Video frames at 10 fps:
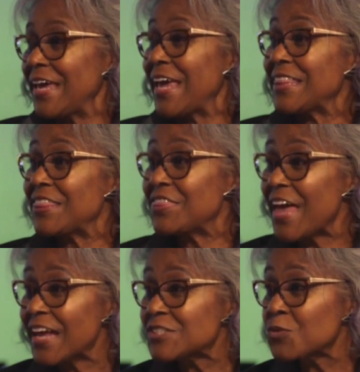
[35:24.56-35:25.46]
And
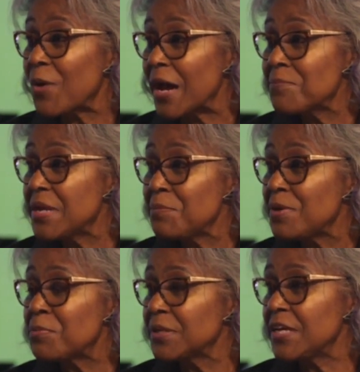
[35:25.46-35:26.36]
that's why many
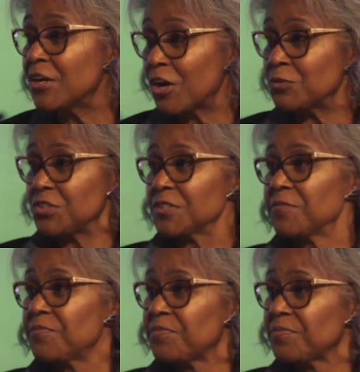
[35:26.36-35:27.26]
people need a coach.
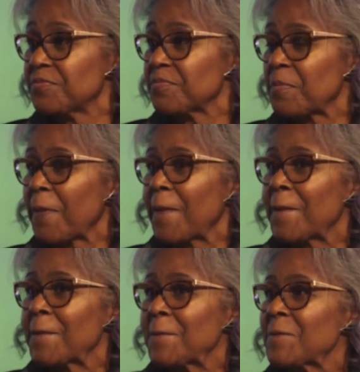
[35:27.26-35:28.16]

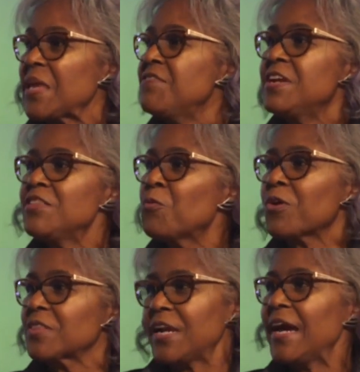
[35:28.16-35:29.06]
Even in the
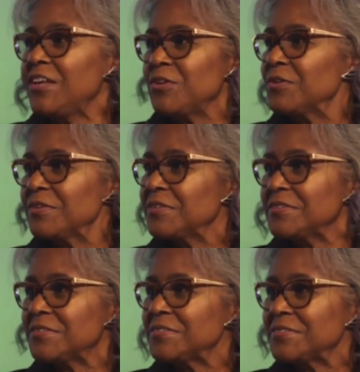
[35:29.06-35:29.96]
work that I do.
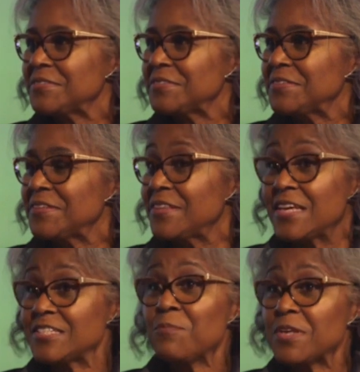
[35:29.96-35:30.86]

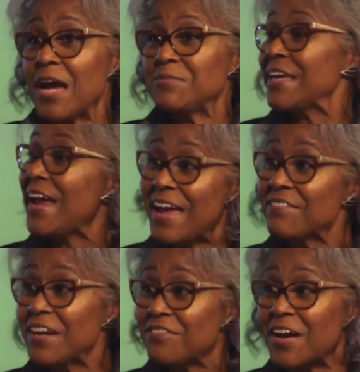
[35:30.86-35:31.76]
There's sometimes, and I
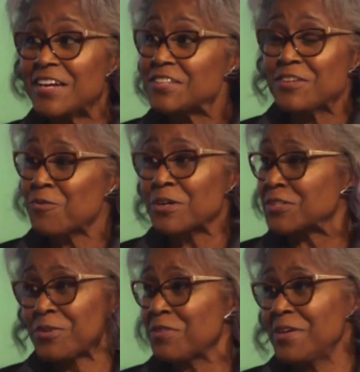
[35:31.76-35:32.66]
have an advisor that
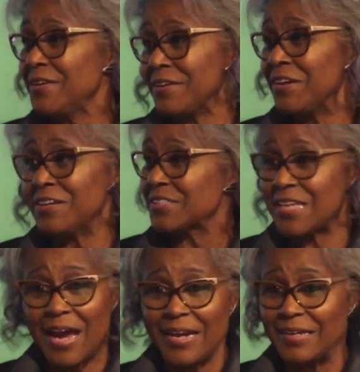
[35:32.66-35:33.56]
works with me
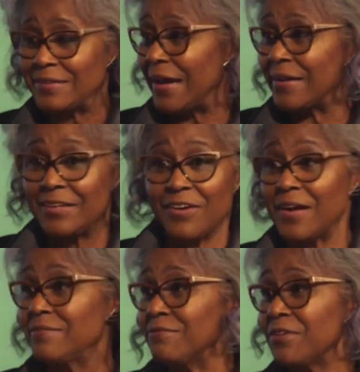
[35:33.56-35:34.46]
alongside, and
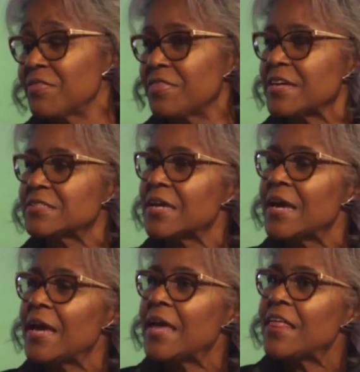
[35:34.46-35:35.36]
I run things.
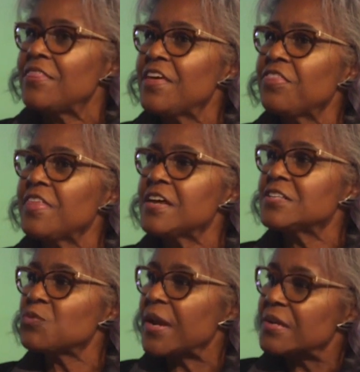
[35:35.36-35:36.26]
There are
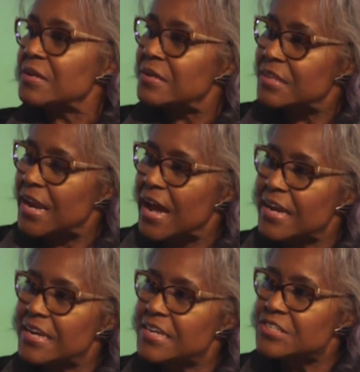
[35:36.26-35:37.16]
things that
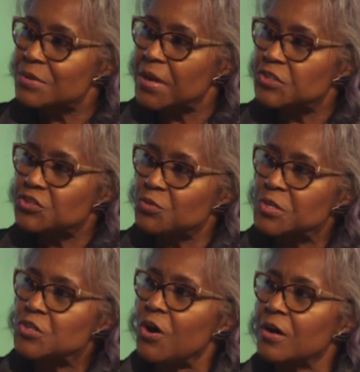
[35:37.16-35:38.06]
I need to make sure
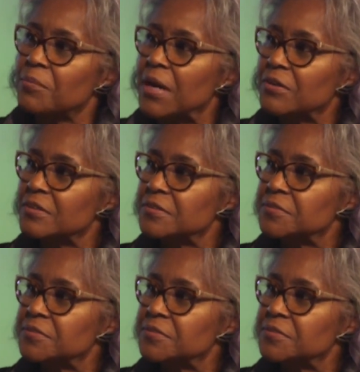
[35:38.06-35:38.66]
we talk about.